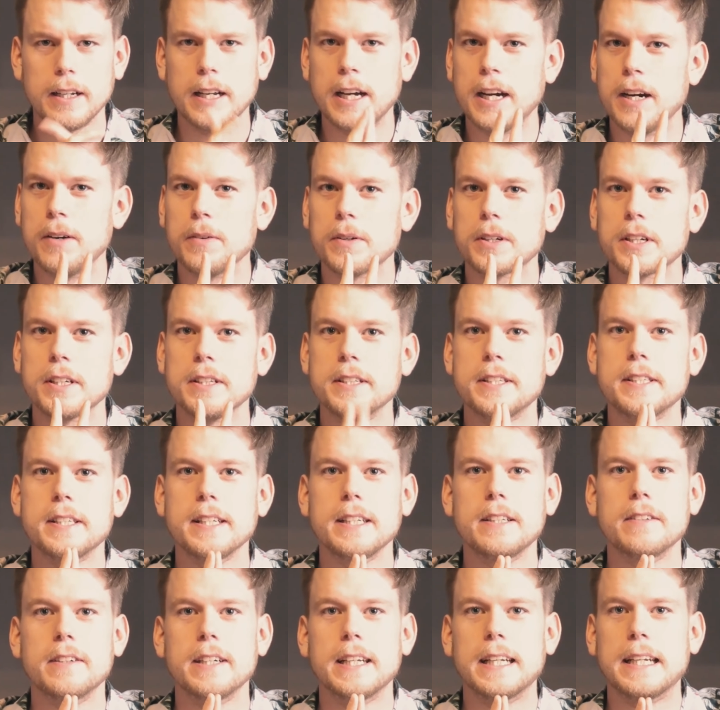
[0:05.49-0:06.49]
Now,
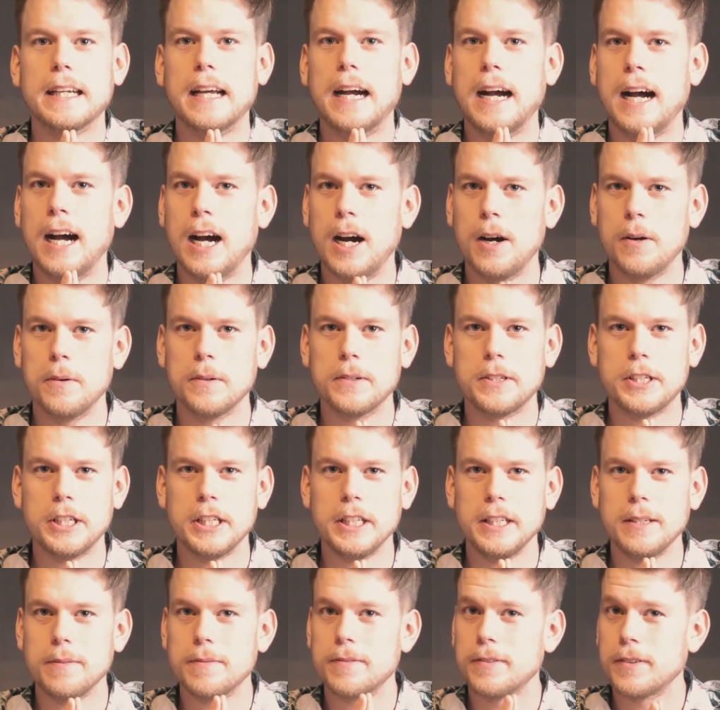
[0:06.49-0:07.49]
considering how
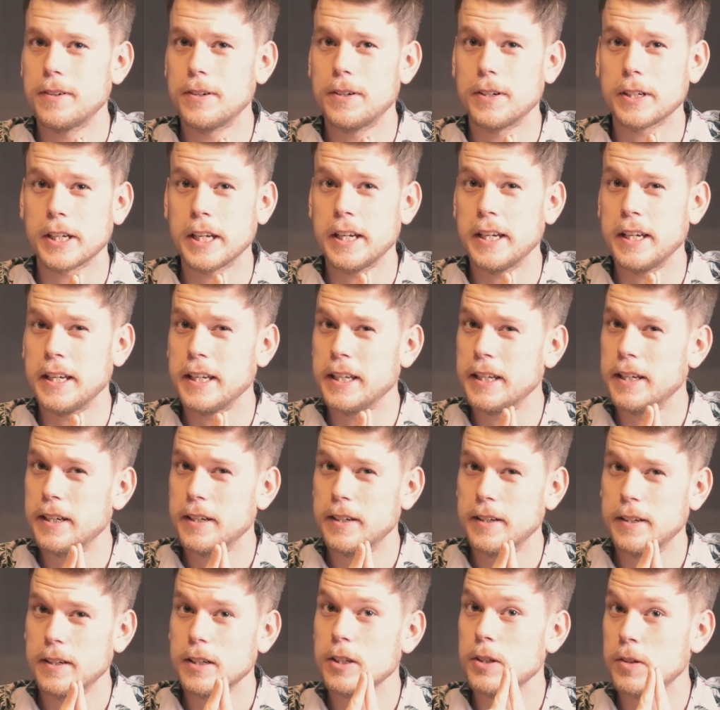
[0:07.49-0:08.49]
cheap
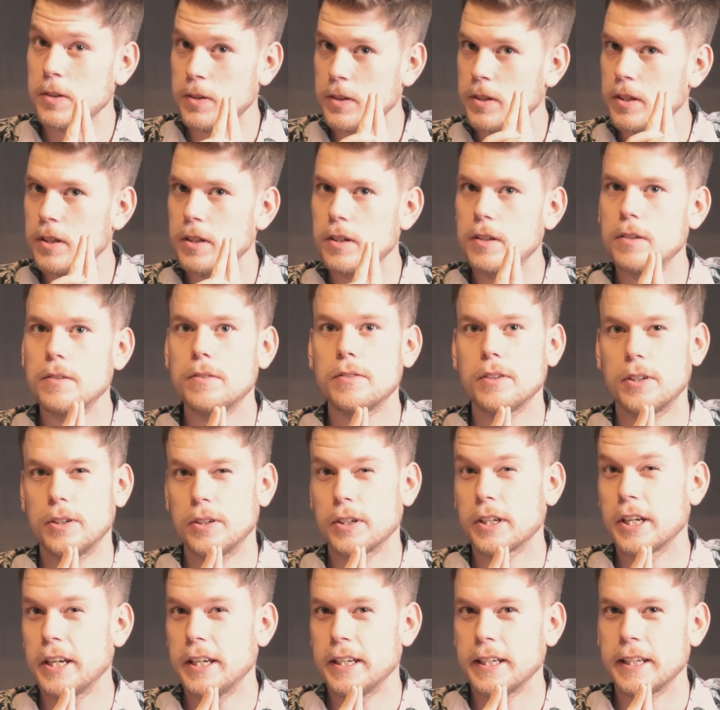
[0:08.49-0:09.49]
good
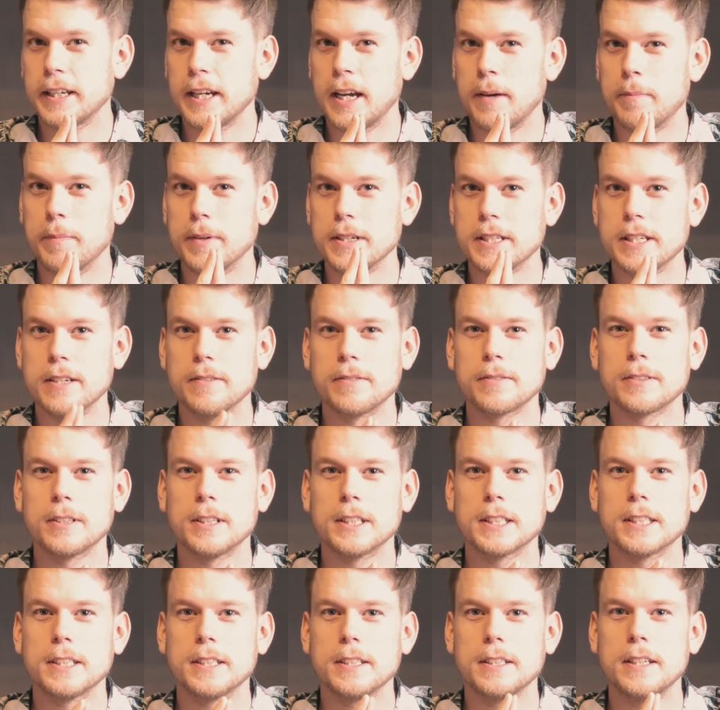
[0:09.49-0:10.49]
4K cameras have
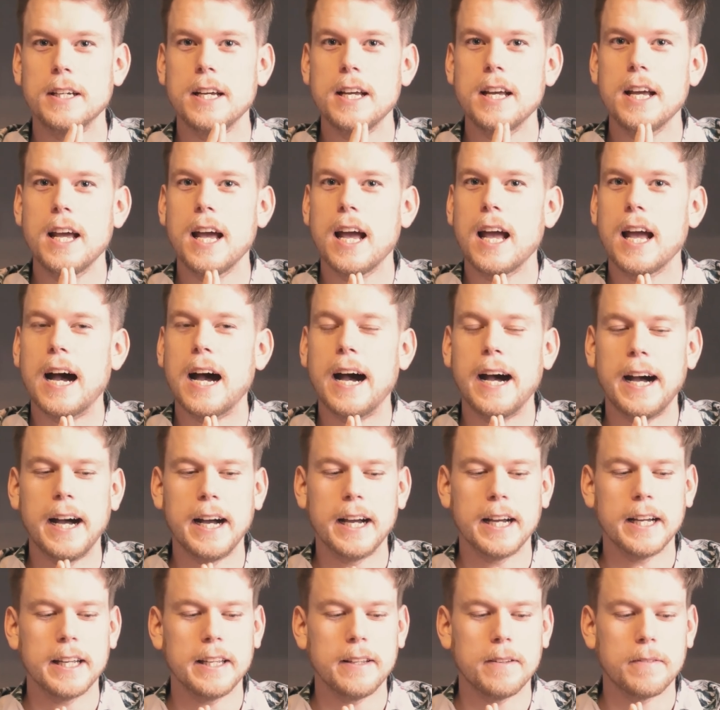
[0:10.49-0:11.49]
gotten,
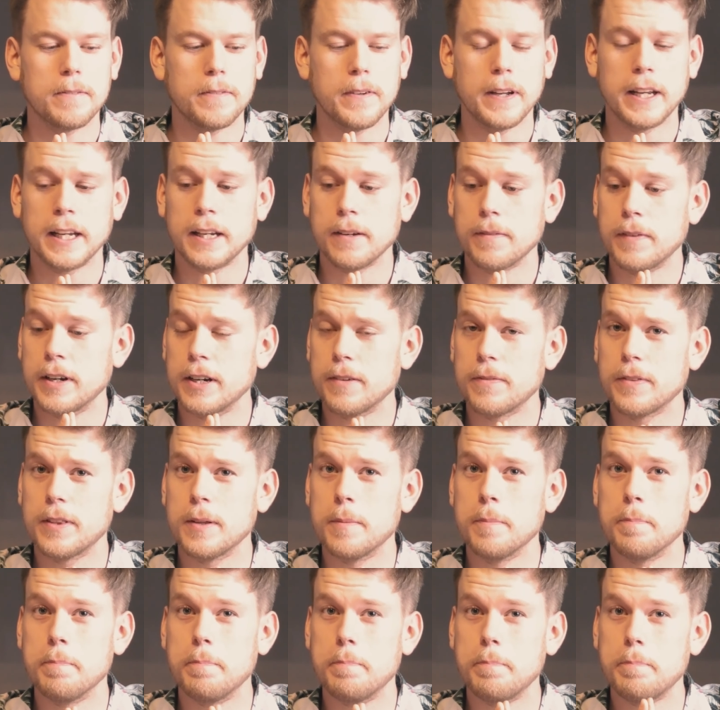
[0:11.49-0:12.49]
I think one
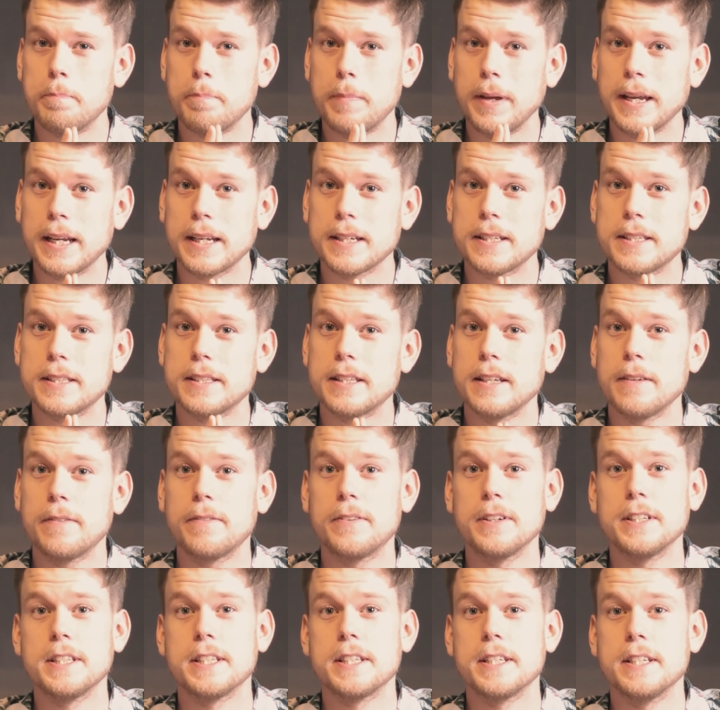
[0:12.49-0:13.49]
of the biggest
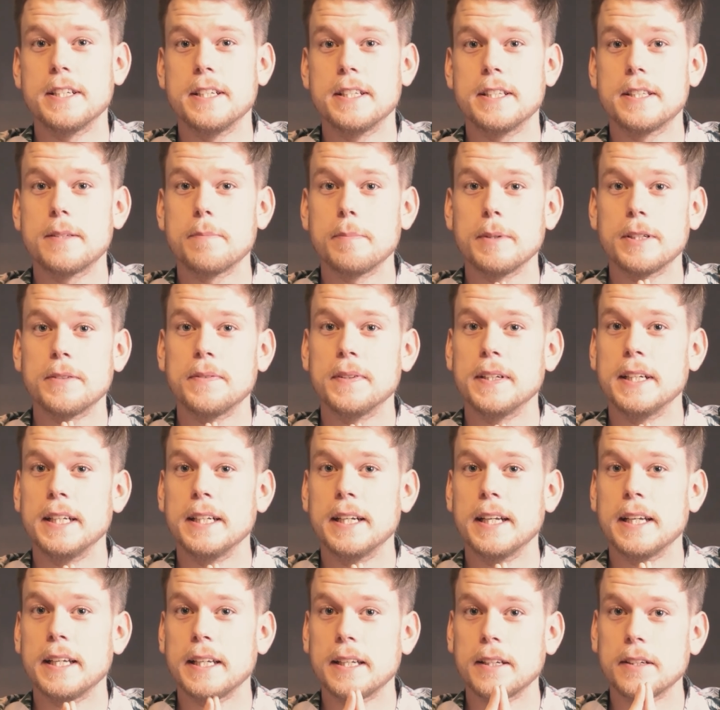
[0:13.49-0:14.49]
differences
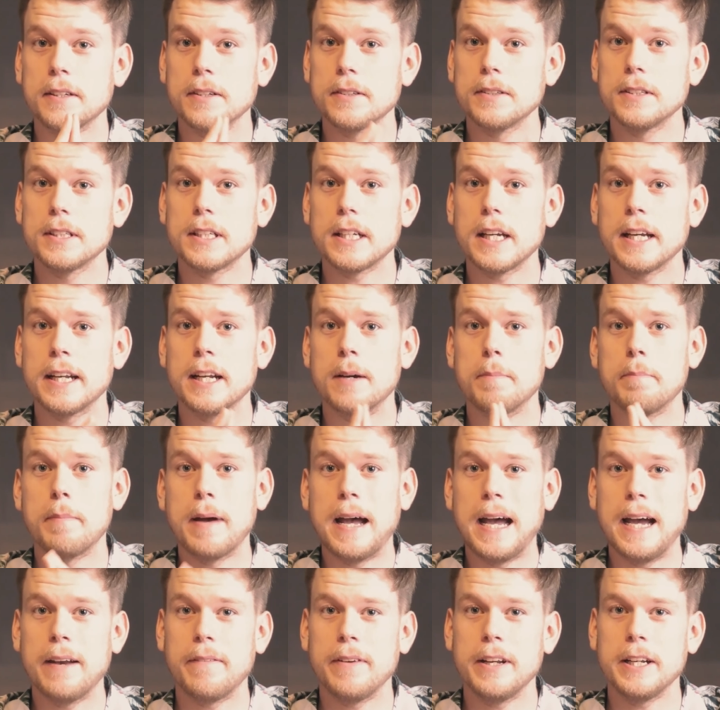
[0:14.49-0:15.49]
between a good and a
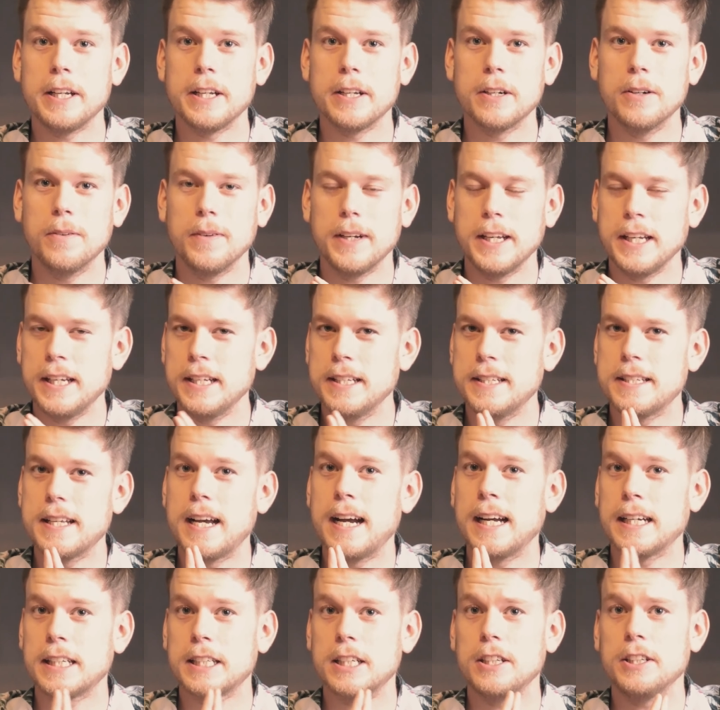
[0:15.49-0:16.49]
bad video
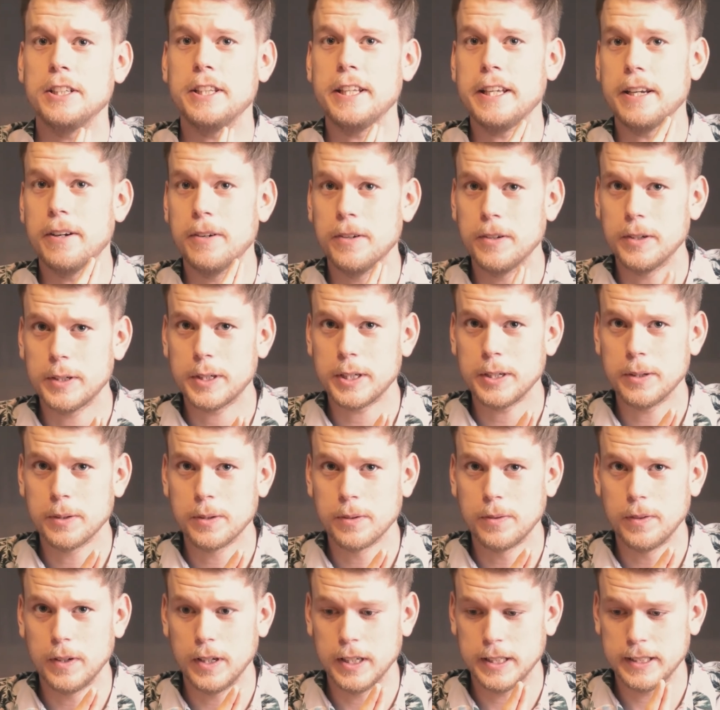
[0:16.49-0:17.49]
is actually the
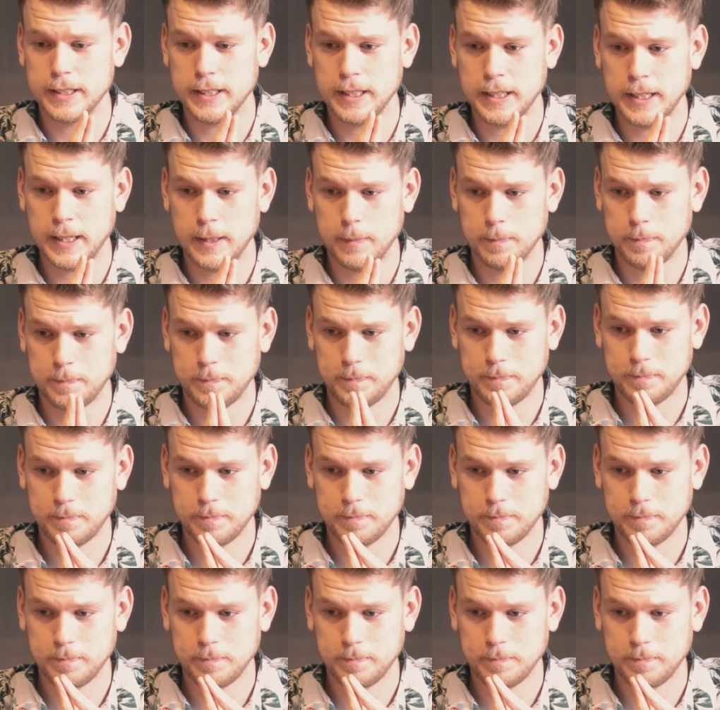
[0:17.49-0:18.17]
audio quality.